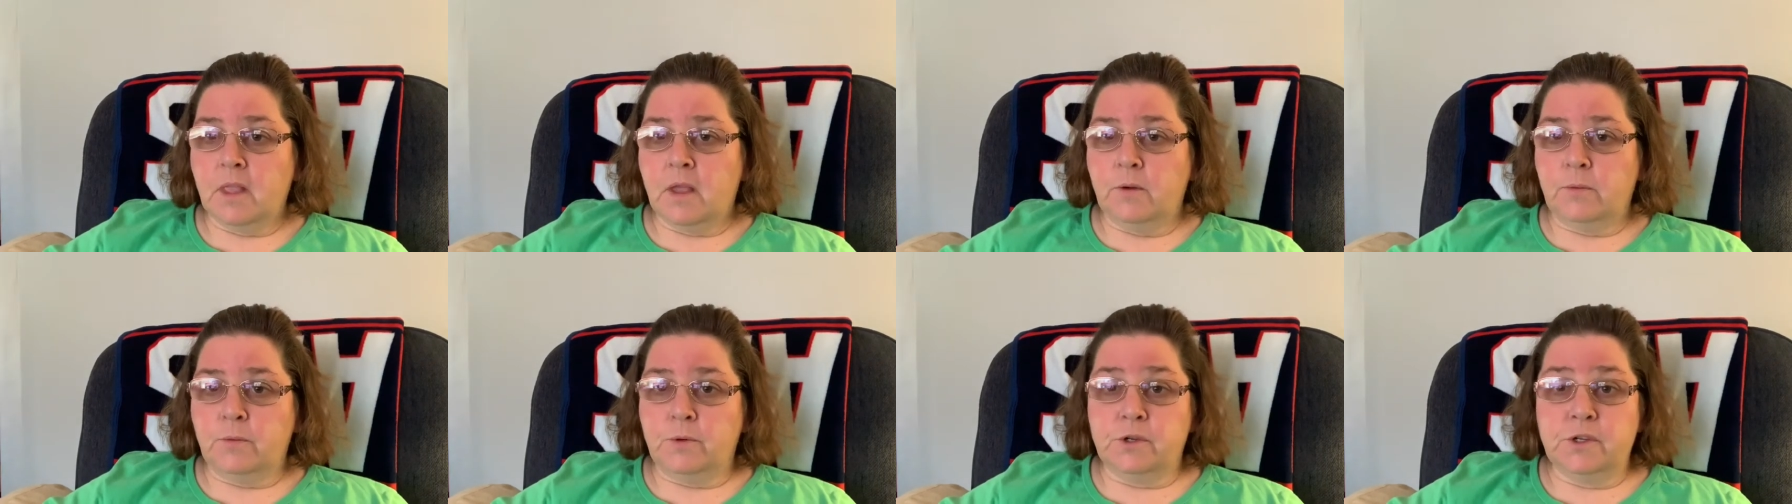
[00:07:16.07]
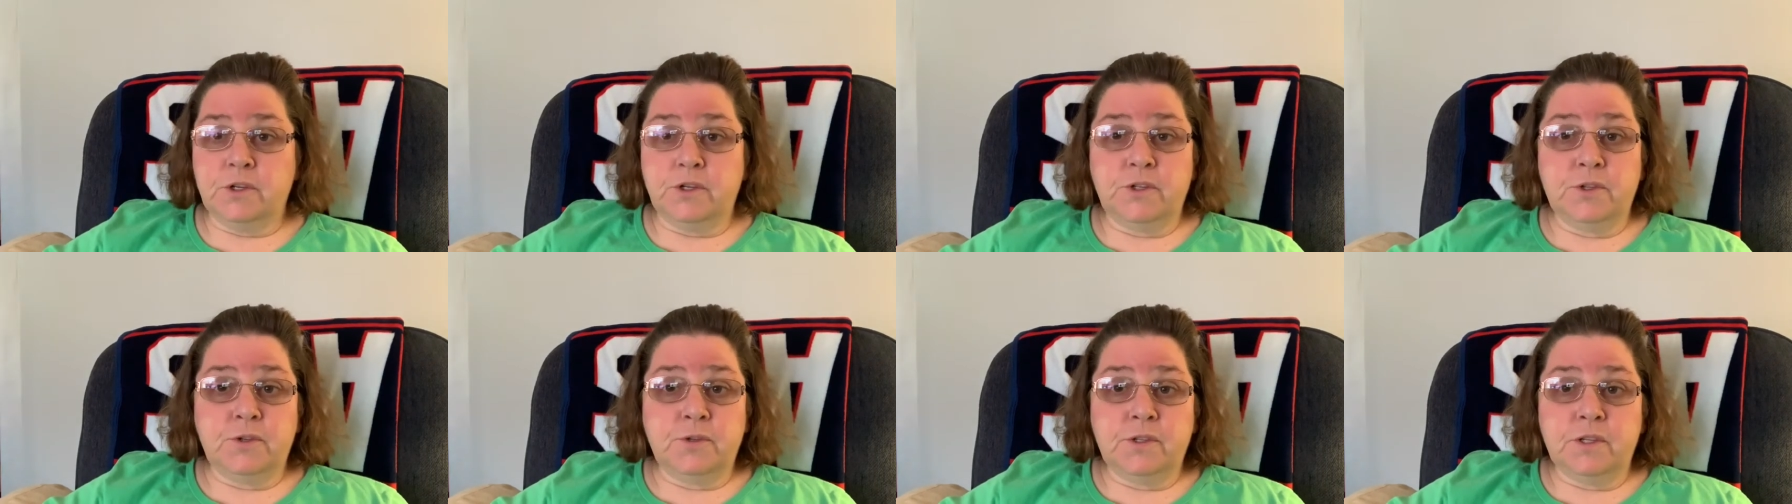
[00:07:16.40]
We're
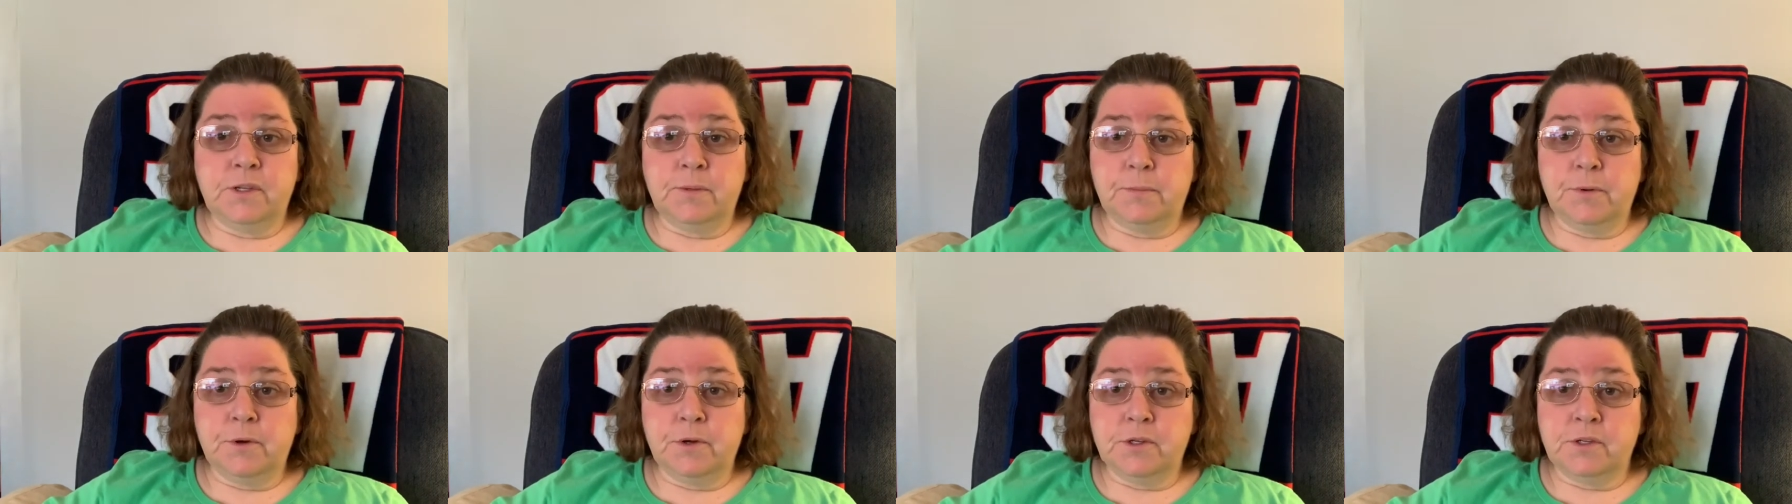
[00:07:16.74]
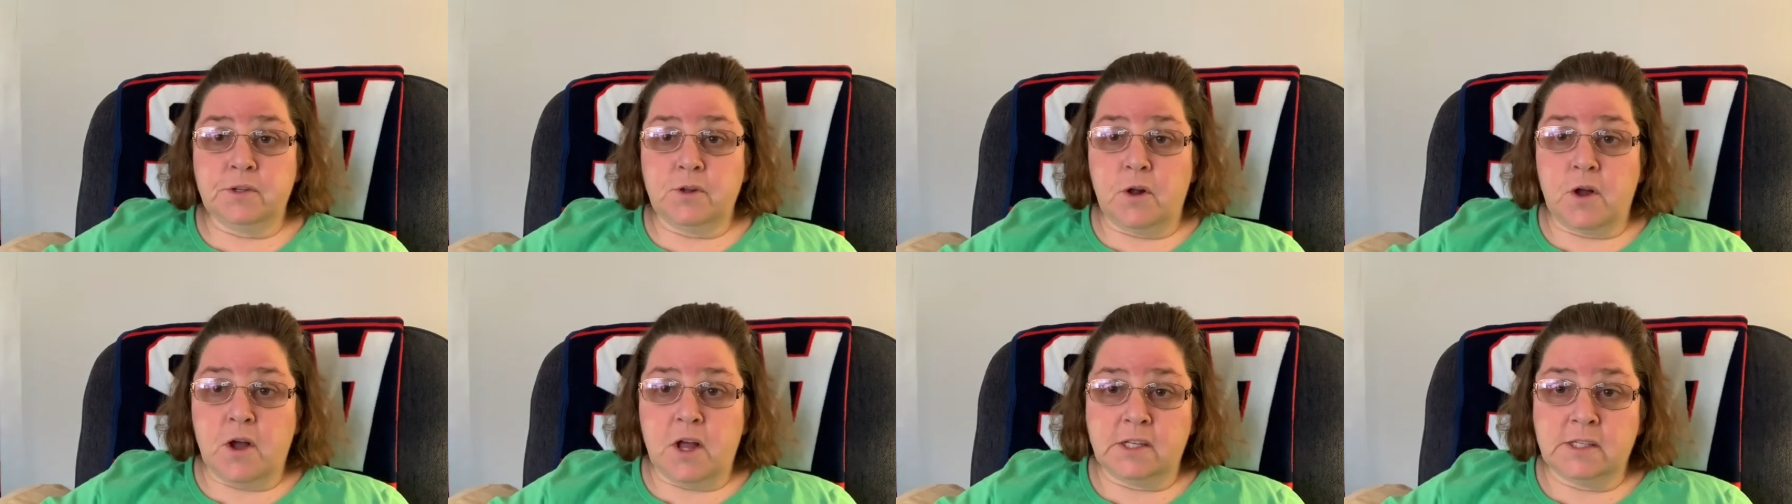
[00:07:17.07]
just using
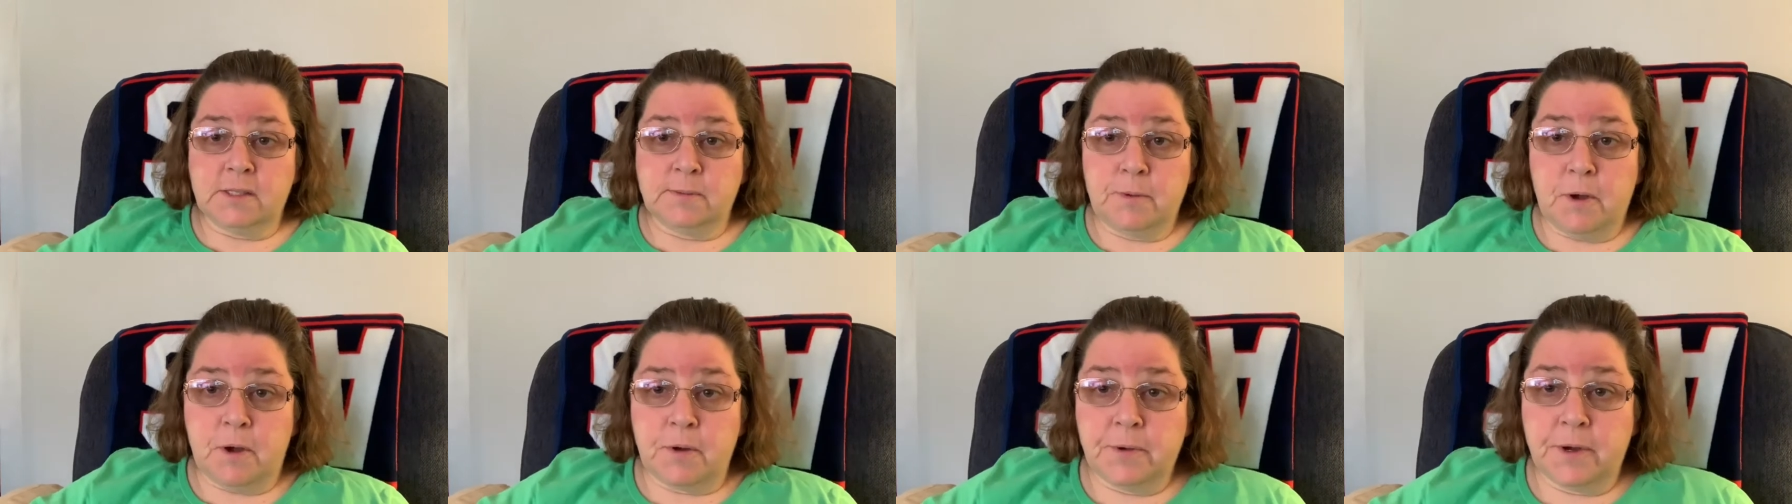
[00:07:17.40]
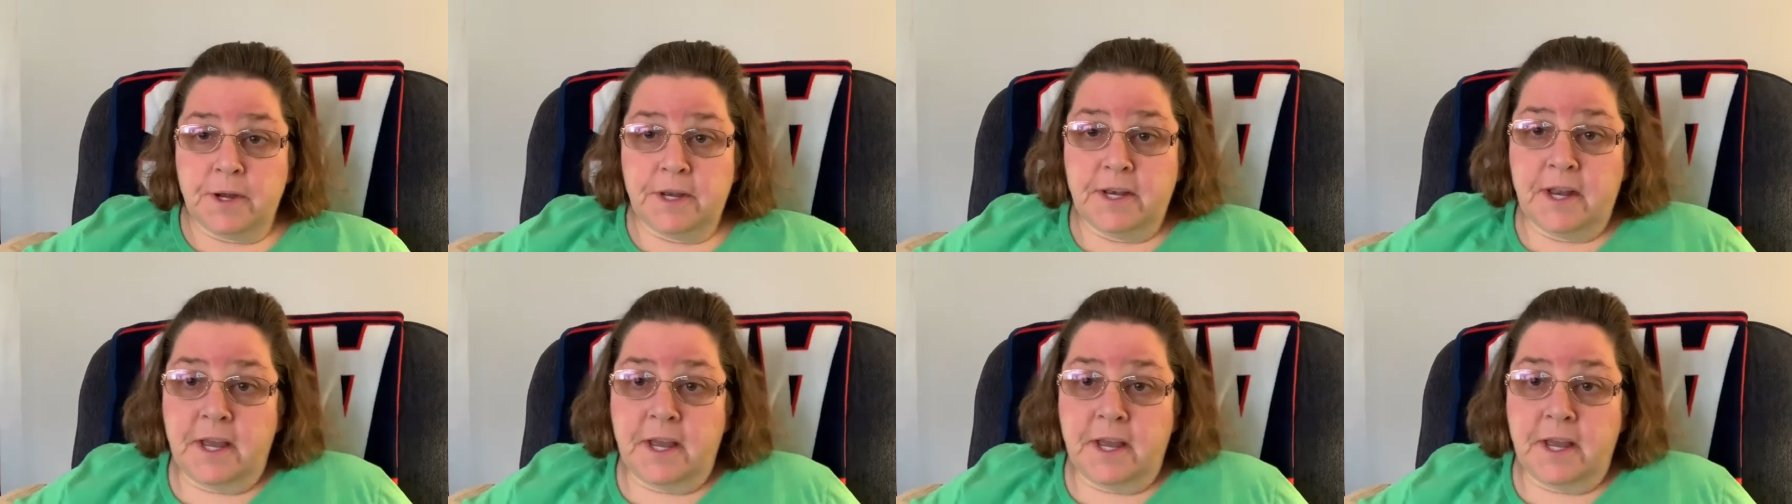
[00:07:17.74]
personal hotspot right